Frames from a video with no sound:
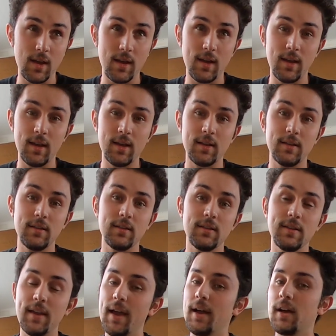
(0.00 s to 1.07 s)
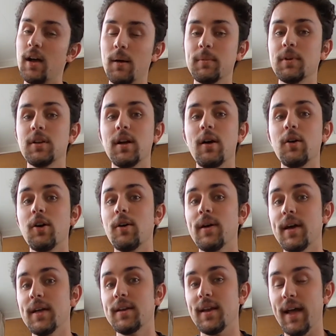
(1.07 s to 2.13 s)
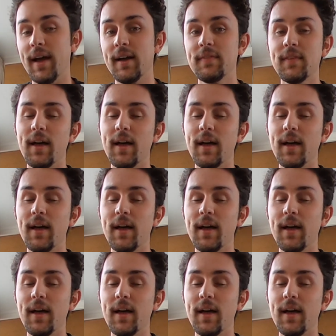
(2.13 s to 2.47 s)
And yeah, I'm gonna go ahead and add